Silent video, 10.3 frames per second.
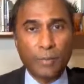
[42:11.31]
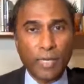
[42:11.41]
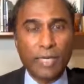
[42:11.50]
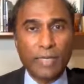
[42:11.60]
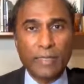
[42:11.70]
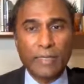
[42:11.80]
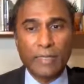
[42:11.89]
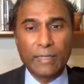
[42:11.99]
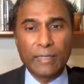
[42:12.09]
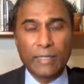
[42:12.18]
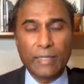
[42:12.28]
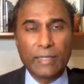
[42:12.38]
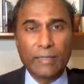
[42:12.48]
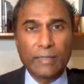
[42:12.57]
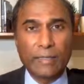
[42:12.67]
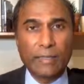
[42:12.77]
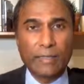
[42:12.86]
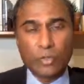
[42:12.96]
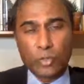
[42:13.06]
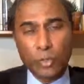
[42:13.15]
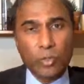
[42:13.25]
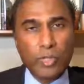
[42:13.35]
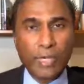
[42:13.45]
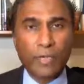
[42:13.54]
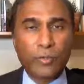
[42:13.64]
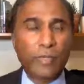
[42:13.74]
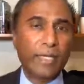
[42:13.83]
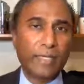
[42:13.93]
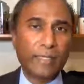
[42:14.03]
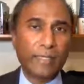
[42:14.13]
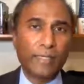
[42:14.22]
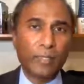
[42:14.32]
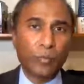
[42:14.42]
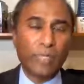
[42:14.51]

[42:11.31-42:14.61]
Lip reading: But the tool that I created